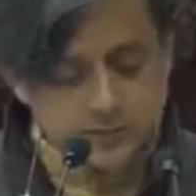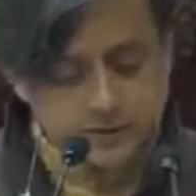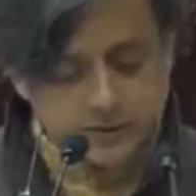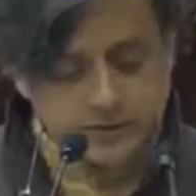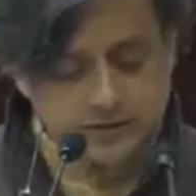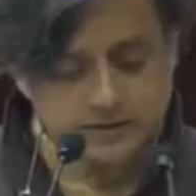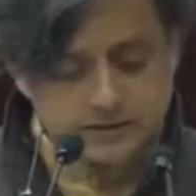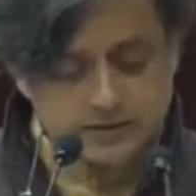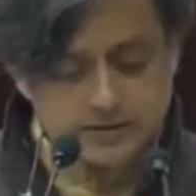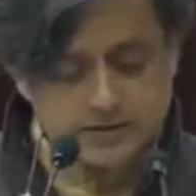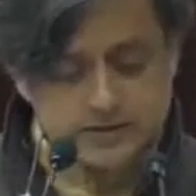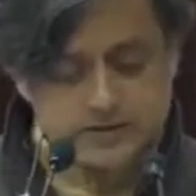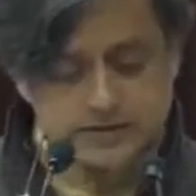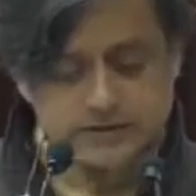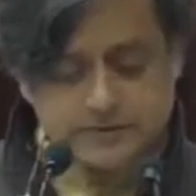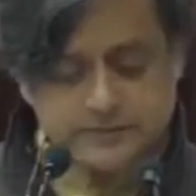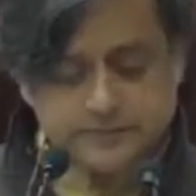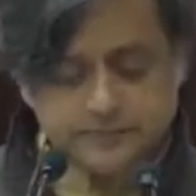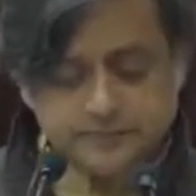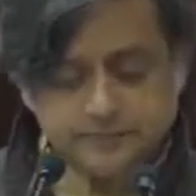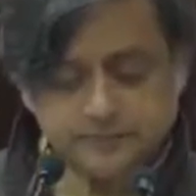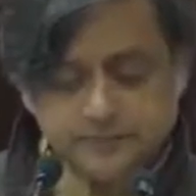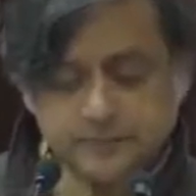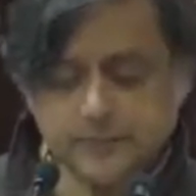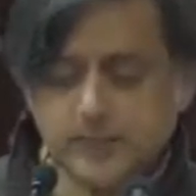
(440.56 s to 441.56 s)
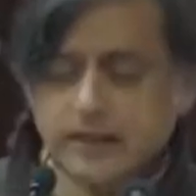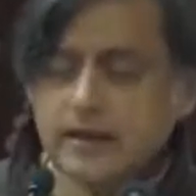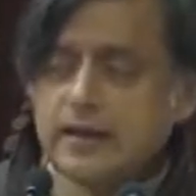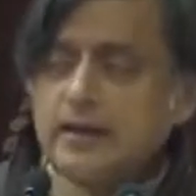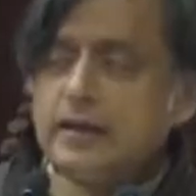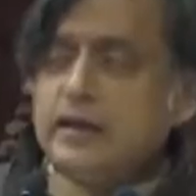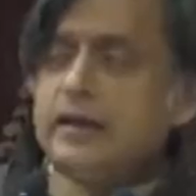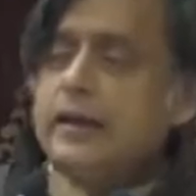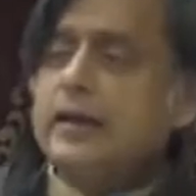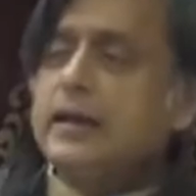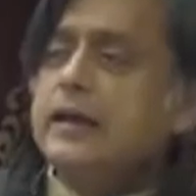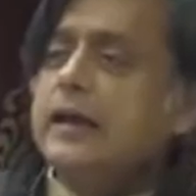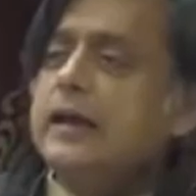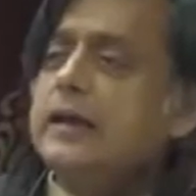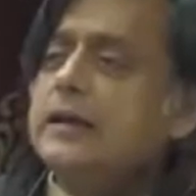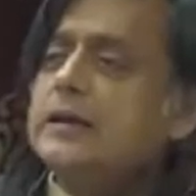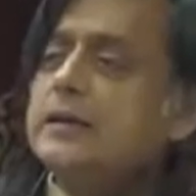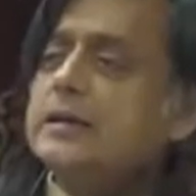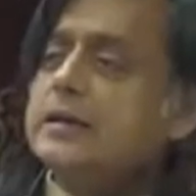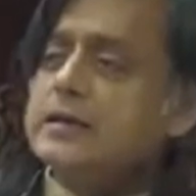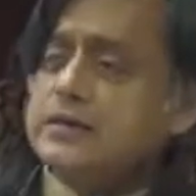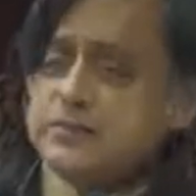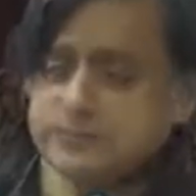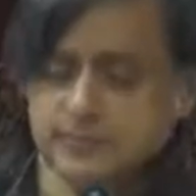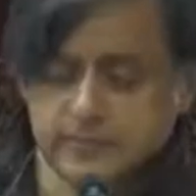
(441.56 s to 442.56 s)
weakness.
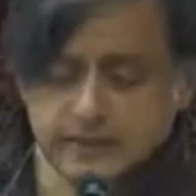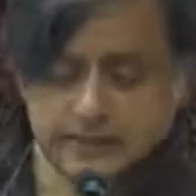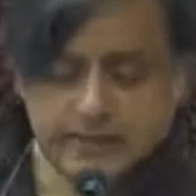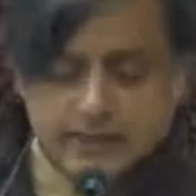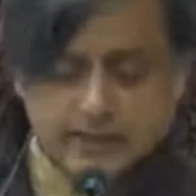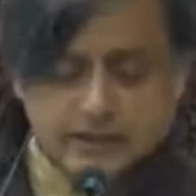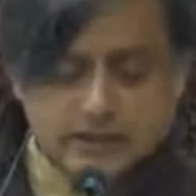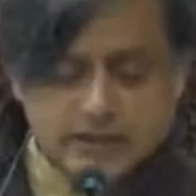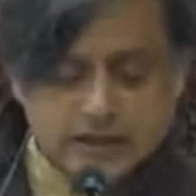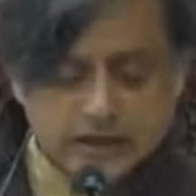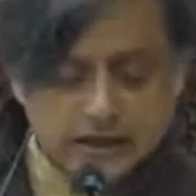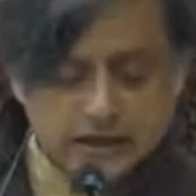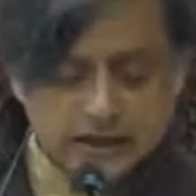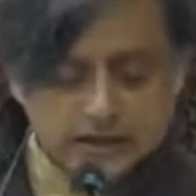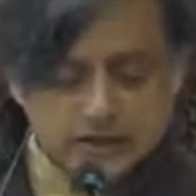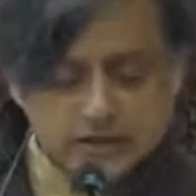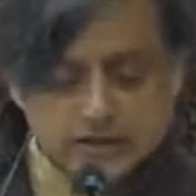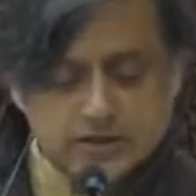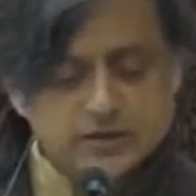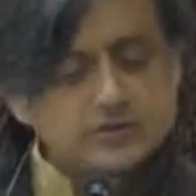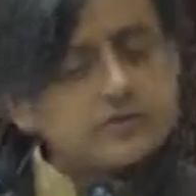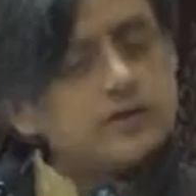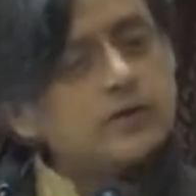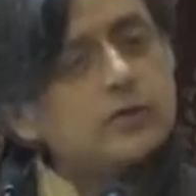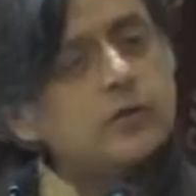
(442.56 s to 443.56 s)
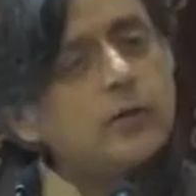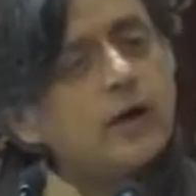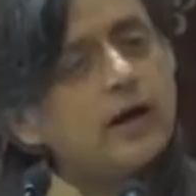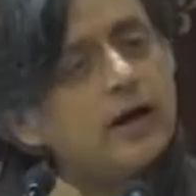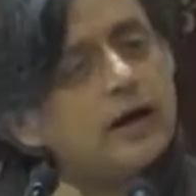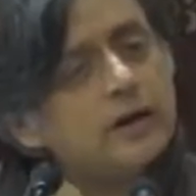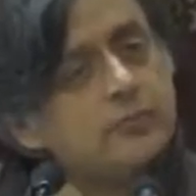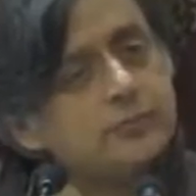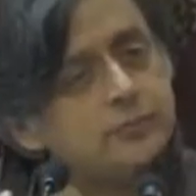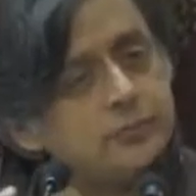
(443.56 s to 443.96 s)
India's many challenges require